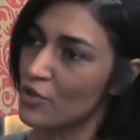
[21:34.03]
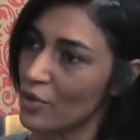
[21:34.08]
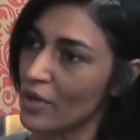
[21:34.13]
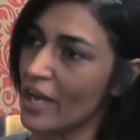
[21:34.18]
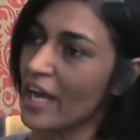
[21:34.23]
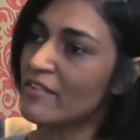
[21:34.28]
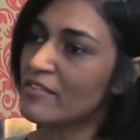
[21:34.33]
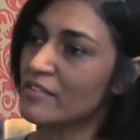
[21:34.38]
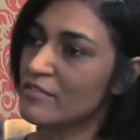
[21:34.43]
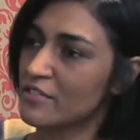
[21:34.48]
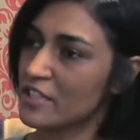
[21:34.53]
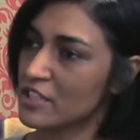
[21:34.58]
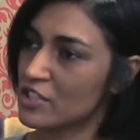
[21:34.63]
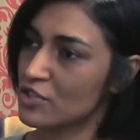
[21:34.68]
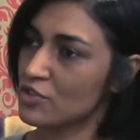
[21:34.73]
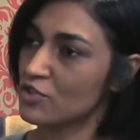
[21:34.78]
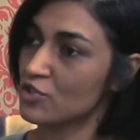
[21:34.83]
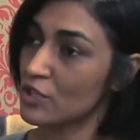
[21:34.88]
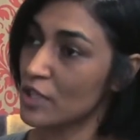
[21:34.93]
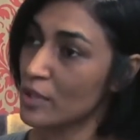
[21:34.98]
You have a
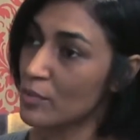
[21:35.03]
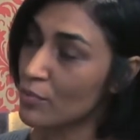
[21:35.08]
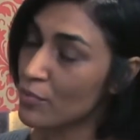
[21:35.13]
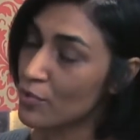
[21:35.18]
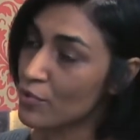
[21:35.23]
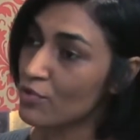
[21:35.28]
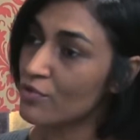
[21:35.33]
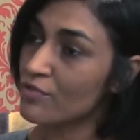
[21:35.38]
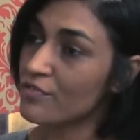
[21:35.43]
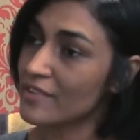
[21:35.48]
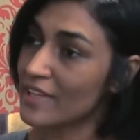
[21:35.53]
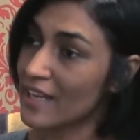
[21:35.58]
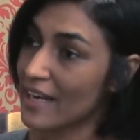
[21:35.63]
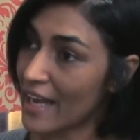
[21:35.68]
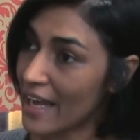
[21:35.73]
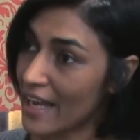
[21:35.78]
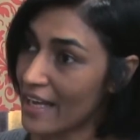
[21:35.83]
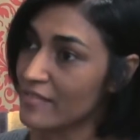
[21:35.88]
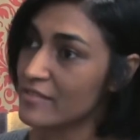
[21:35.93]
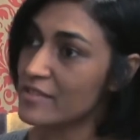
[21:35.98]
vision to improve
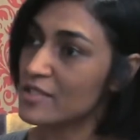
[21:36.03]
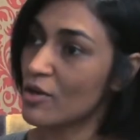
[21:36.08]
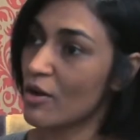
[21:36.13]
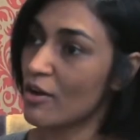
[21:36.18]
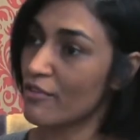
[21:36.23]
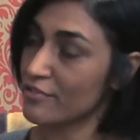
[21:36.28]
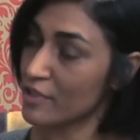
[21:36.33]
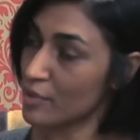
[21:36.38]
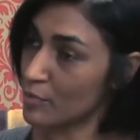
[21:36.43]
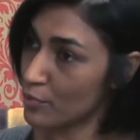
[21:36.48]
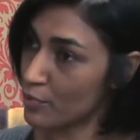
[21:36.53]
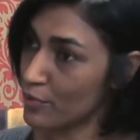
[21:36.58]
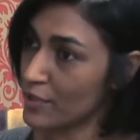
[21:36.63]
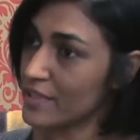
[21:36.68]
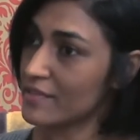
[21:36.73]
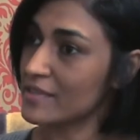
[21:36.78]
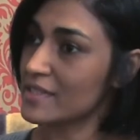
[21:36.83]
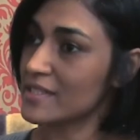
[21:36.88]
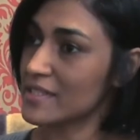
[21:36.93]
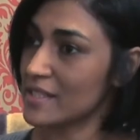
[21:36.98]
the lives of the
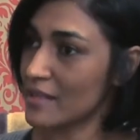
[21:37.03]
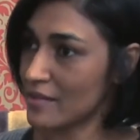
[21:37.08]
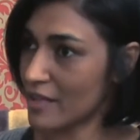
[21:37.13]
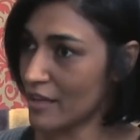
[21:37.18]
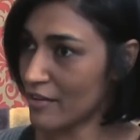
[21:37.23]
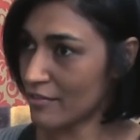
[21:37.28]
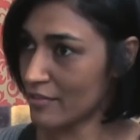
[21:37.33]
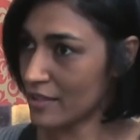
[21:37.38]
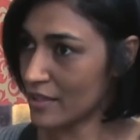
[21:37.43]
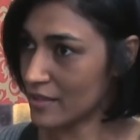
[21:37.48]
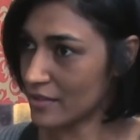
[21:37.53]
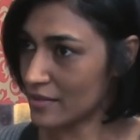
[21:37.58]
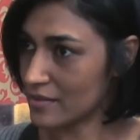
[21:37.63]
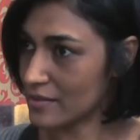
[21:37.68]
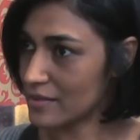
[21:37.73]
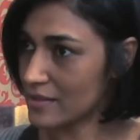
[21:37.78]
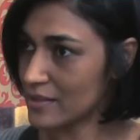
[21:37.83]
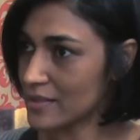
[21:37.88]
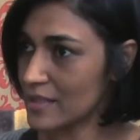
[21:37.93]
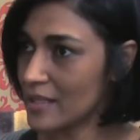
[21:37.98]
poorest South
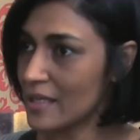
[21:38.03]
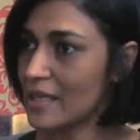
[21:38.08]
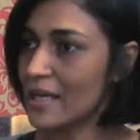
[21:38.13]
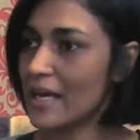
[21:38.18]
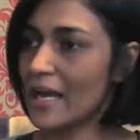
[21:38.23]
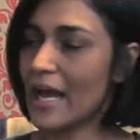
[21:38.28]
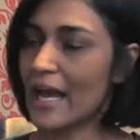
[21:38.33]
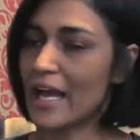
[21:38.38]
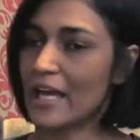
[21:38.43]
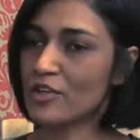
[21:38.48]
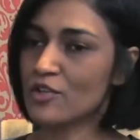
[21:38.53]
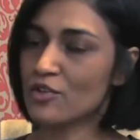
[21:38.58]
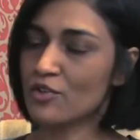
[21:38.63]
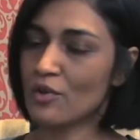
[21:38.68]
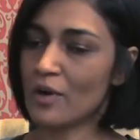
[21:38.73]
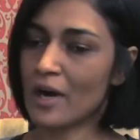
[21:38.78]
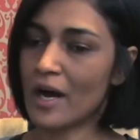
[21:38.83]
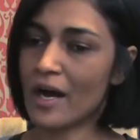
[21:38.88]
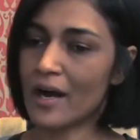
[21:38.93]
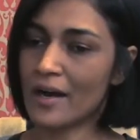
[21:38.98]
Africans, and
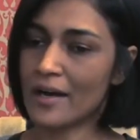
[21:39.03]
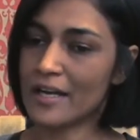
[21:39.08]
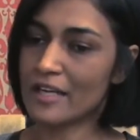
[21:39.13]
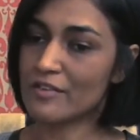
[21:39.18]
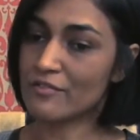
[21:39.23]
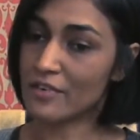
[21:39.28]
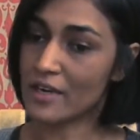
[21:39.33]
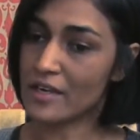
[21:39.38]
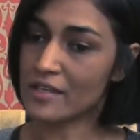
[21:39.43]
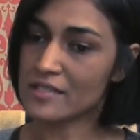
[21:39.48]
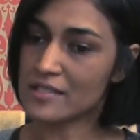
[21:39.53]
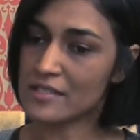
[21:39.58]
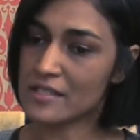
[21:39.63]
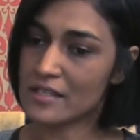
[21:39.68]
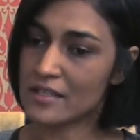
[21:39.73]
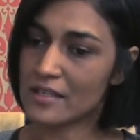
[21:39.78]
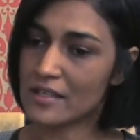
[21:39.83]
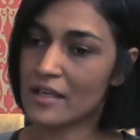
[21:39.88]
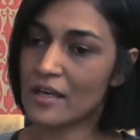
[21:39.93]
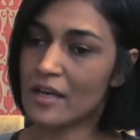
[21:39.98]
you are
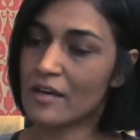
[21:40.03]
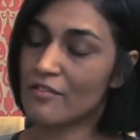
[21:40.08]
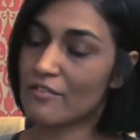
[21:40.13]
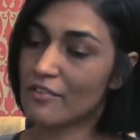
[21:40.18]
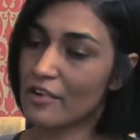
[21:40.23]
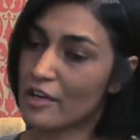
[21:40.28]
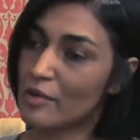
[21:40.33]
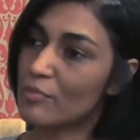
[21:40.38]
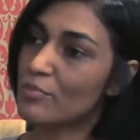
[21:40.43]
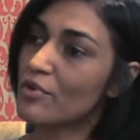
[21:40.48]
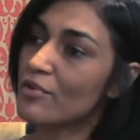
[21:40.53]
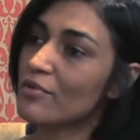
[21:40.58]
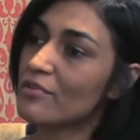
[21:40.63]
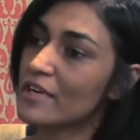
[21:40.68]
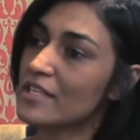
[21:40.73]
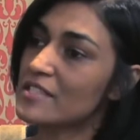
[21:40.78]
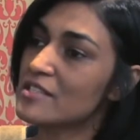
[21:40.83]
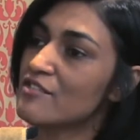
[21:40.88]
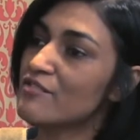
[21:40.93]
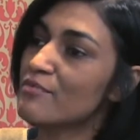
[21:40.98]
advancing very
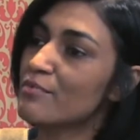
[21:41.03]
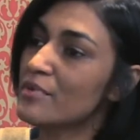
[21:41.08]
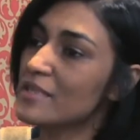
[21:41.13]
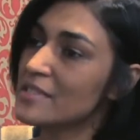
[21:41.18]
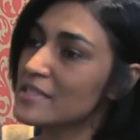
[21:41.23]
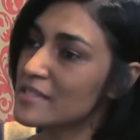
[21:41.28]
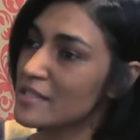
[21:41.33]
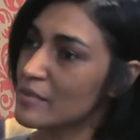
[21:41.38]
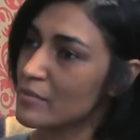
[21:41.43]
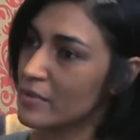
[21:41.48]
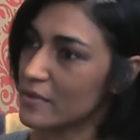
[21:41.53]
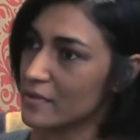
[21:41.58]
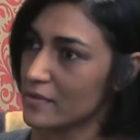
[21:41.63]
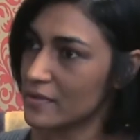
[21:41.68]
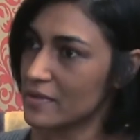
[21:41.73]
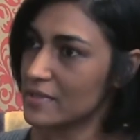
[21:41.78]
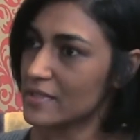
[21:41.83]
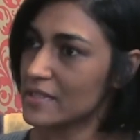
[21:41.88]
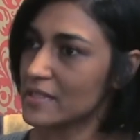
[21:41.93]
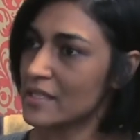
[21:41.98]
progressive
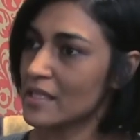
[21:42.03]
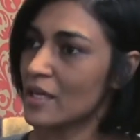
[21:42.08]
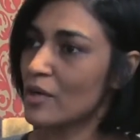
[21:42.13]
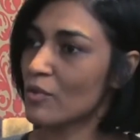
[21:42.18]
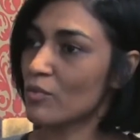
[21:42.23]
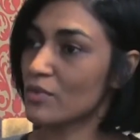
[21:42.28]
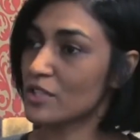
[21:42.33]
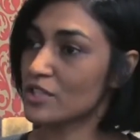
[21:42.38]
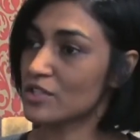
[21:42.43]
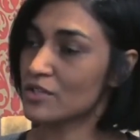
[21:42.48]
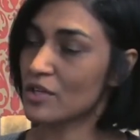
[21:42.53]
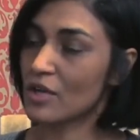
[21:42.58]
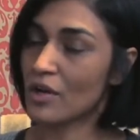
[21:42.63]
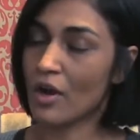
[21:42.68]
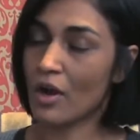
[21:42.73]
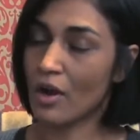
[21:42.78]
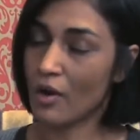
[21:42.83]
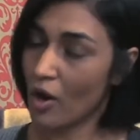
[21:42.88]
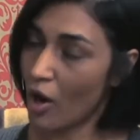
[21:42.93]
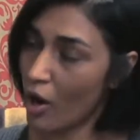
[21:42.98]
principles which
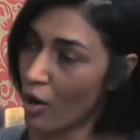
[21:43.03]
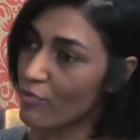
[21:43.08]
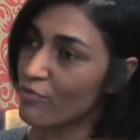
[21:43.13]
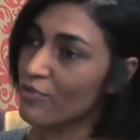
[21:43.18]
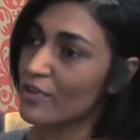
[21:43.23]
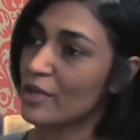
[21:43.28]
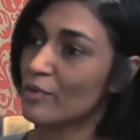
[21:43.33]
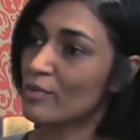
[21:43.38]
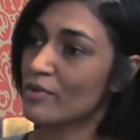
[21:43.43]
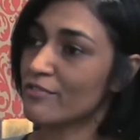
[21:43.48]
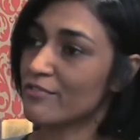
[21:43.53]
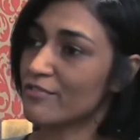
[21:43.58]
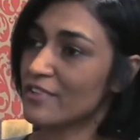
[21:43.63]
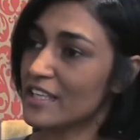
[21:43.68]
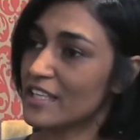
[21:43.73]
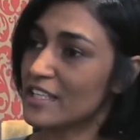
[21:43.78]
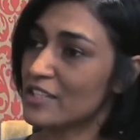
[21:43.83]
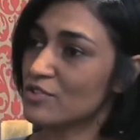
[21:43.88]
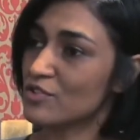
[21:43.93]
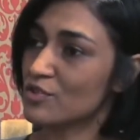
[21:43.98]
hopefully will
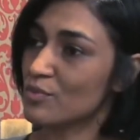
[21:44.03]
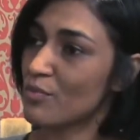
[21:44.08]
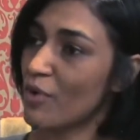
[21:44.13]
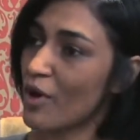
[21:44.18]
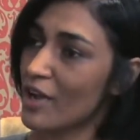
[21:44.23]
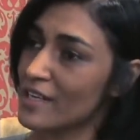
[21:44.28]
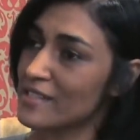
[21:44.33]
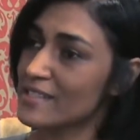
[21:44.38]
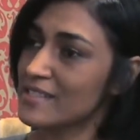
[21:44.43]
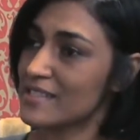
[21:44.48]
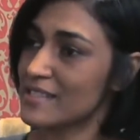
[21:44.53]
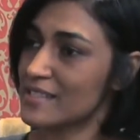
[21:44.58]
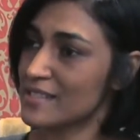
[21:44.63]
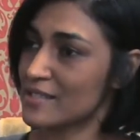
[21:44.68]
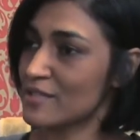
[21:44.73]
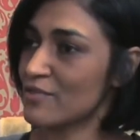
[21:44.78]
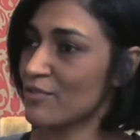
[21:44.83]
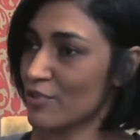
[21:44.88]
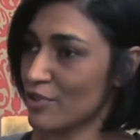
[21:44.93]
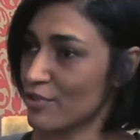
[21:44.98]
feed into
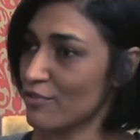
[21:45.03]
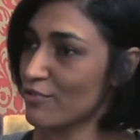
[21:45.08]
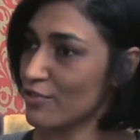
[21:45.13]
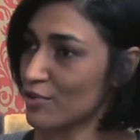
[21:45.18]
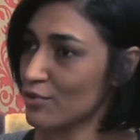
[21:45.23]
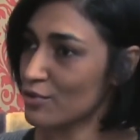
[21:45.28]
policies for the